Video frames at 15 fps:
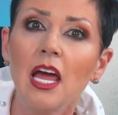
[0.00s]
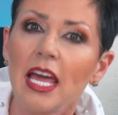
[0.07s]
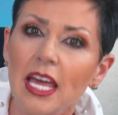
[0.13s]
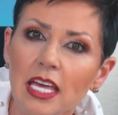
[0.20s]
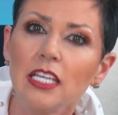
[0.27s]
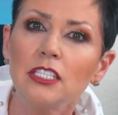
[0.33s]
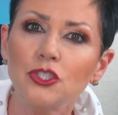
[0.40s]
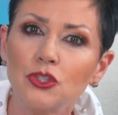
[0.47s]

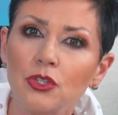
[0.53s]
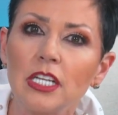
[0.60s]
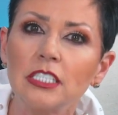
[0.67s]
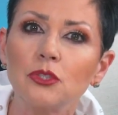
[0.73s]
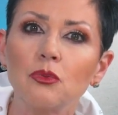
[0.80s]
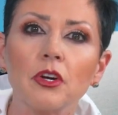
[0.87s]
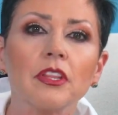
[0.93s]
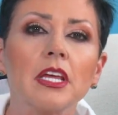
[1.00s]
He is
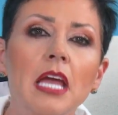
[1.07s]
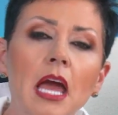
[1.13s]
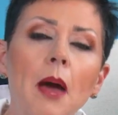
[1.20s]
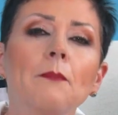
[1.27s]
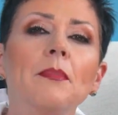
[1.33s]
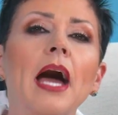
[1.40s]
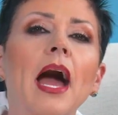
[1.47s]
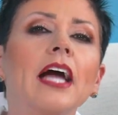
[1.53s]
trustworthy.
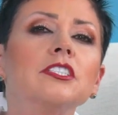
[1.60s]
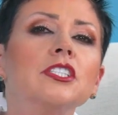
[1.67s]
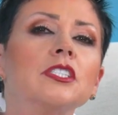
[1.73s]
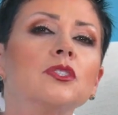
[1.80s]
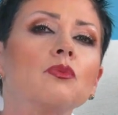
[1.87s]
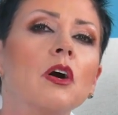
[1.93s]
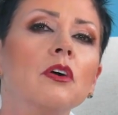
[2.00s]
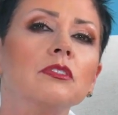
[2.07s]
But I
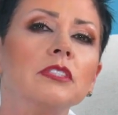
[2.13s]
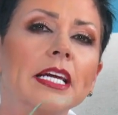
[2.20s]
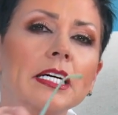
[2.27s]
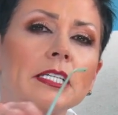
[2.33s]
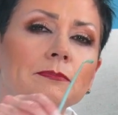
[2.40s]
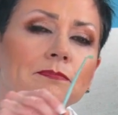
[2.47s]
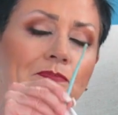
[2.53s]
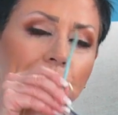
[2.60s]
just wrote
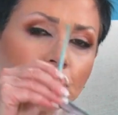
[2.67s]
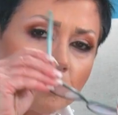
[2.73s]
down